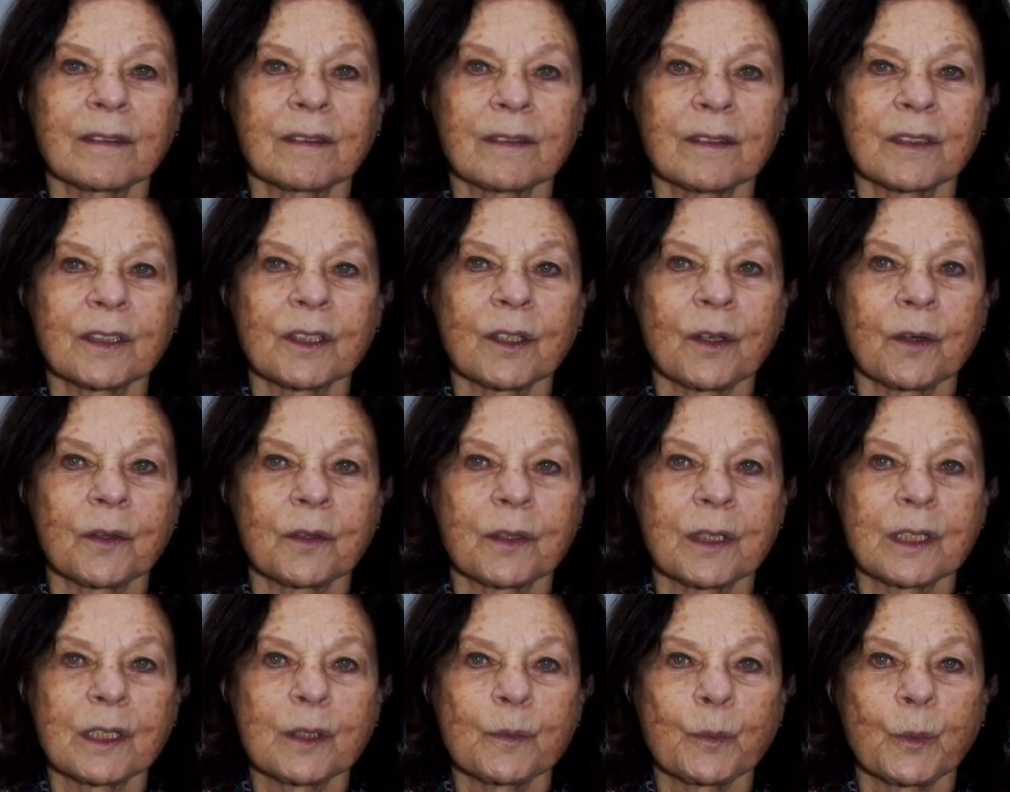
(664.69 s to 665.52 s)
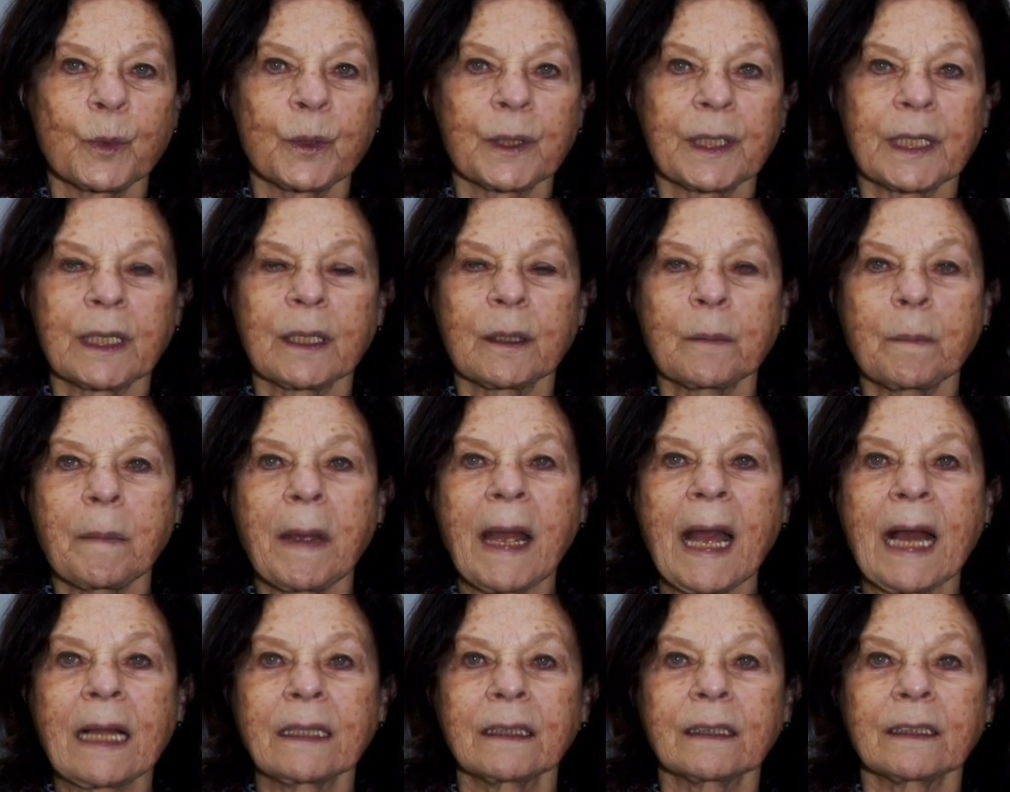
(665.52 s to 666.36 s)
So this pretty
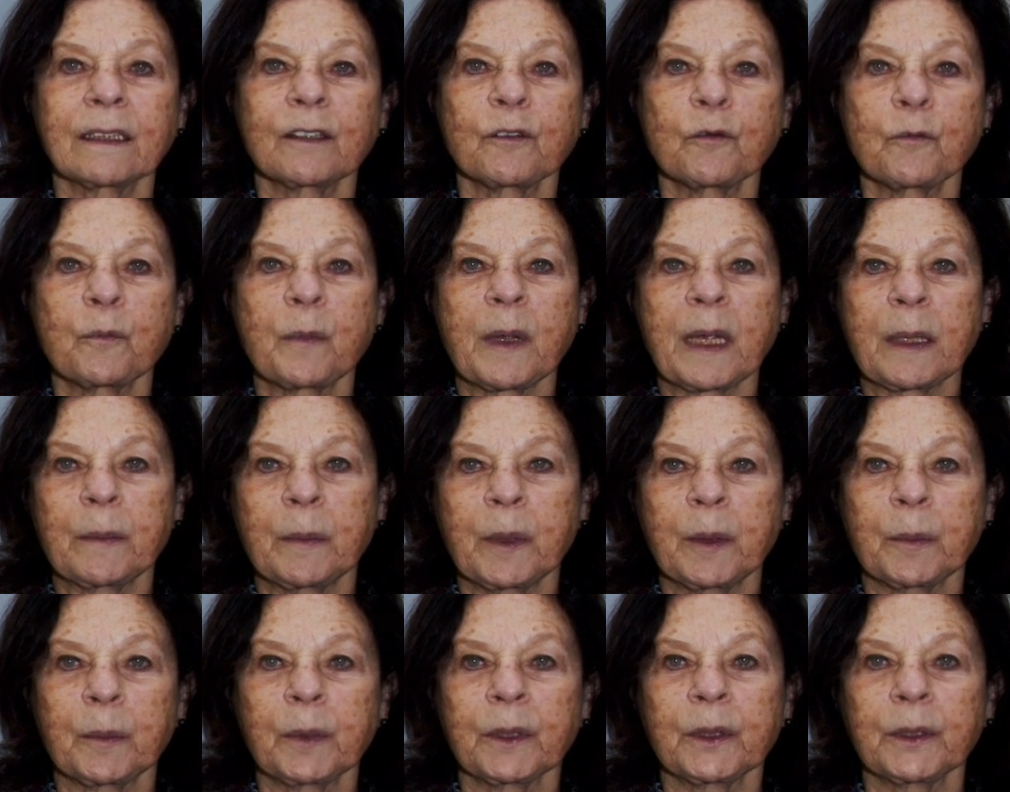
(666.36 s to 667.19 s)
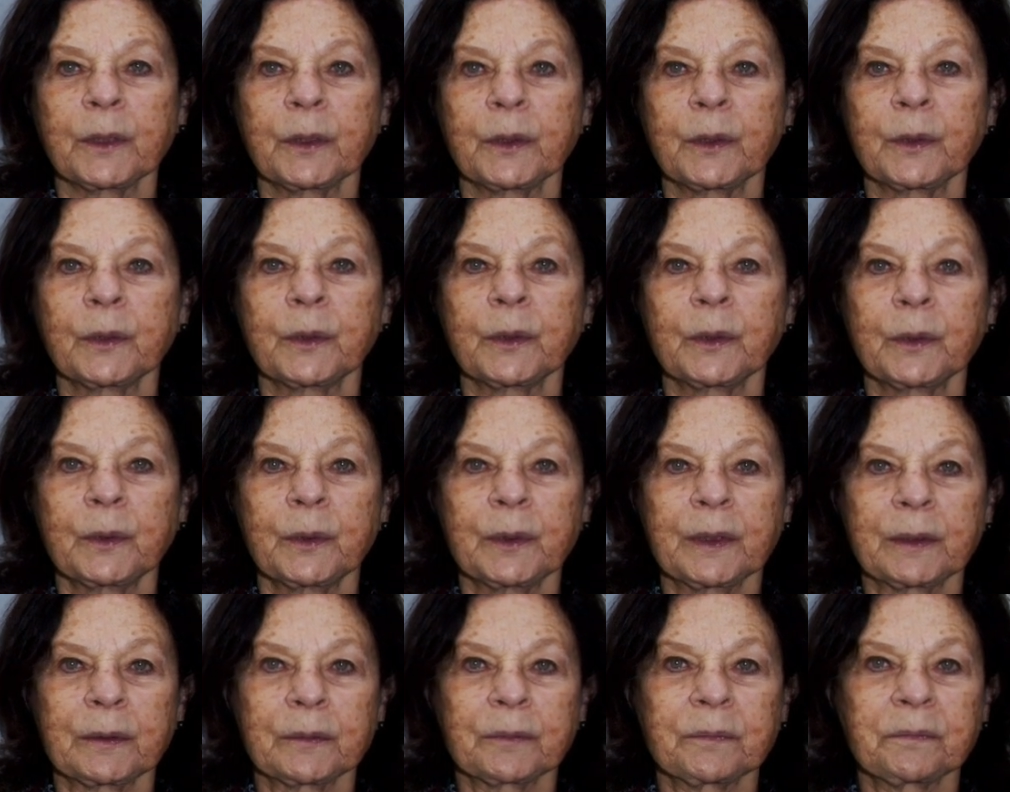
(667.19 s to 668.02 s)
palette of baby blue
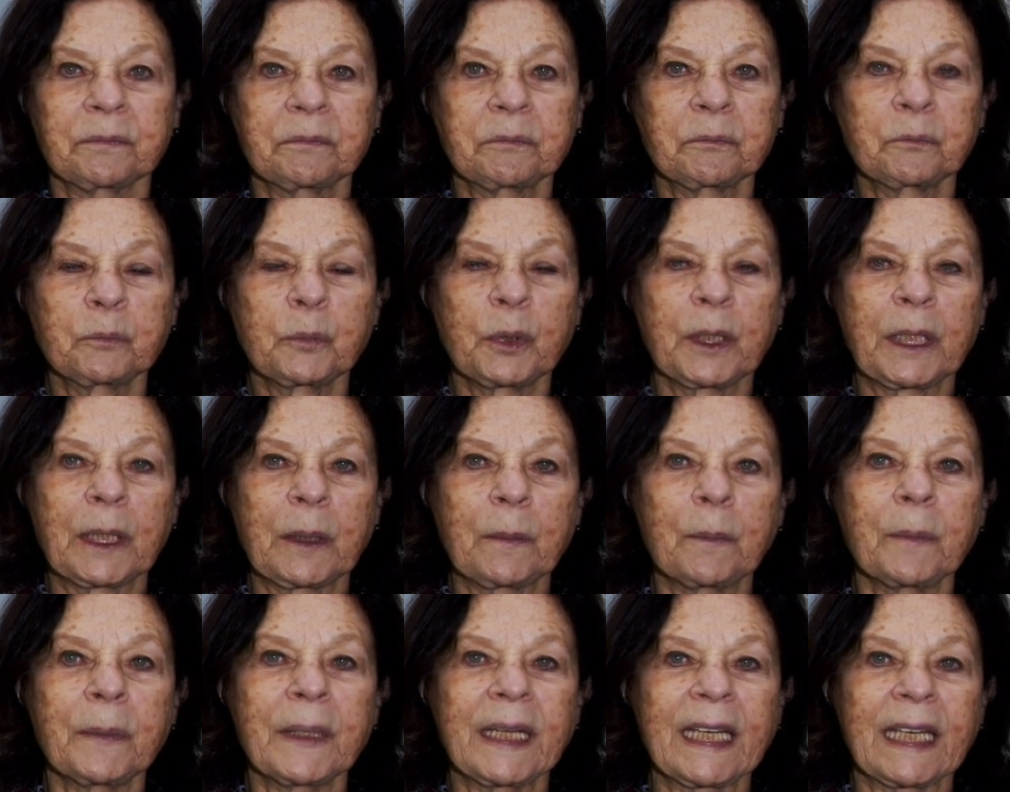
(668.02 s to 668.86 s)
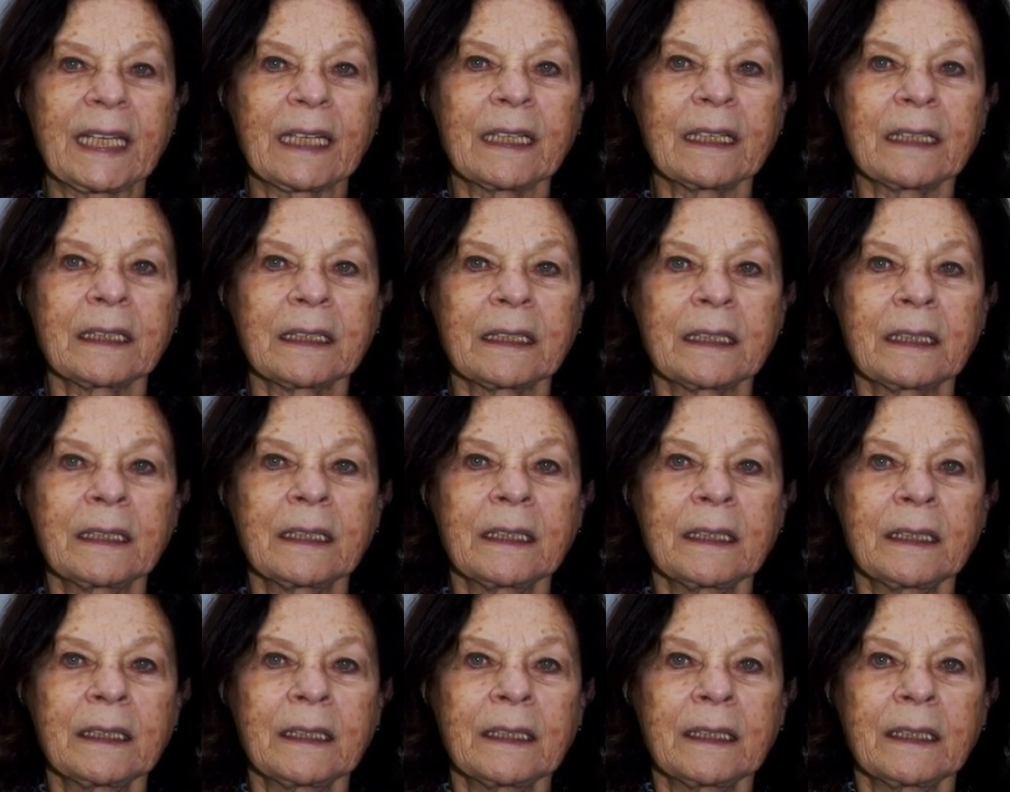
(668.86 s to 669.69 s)
and pretty pink,
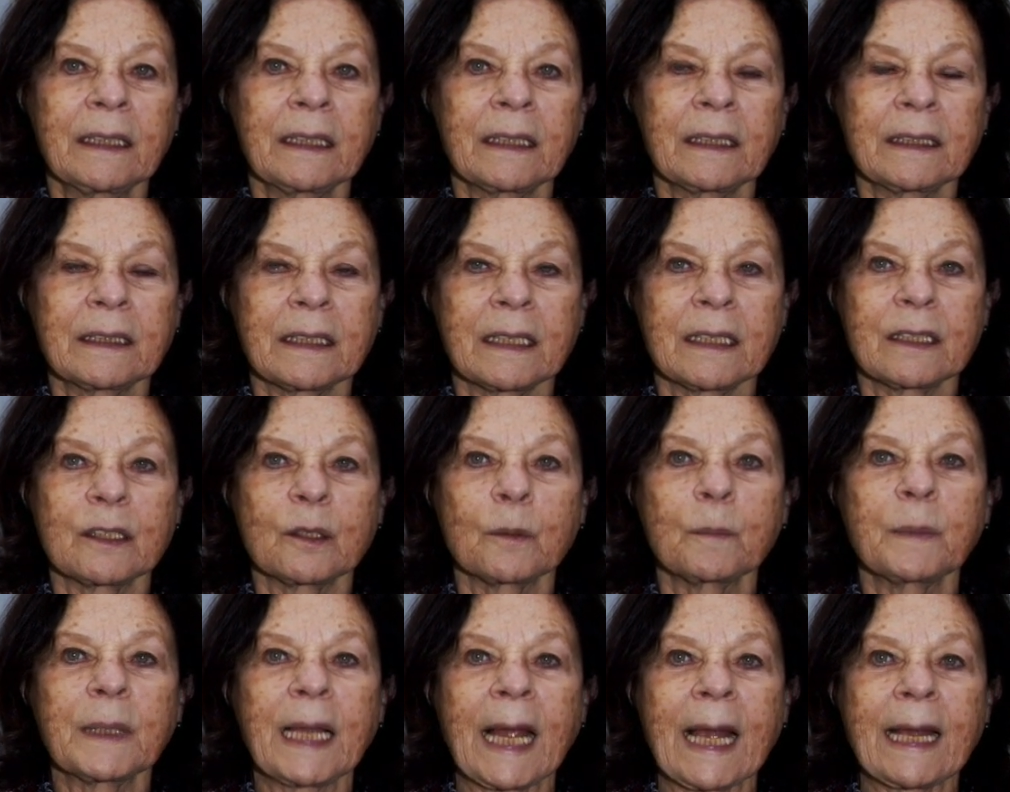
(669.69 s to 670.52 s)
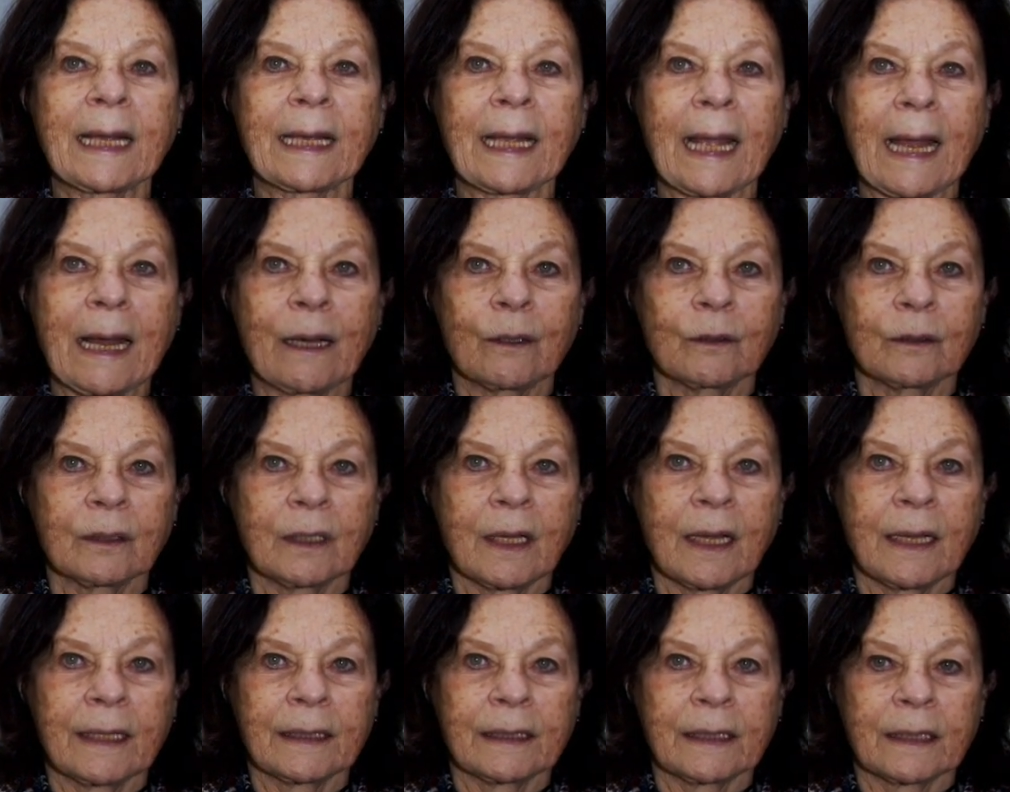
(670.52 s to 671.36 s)
and then the black
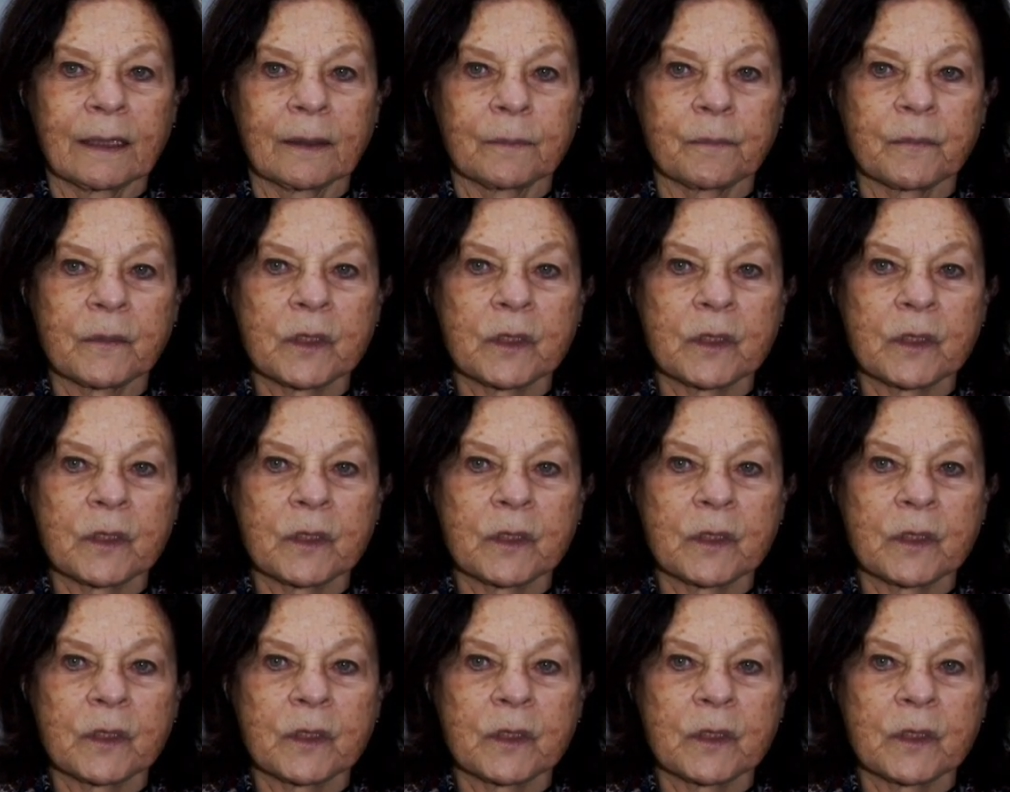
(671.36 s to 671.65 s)
outlining.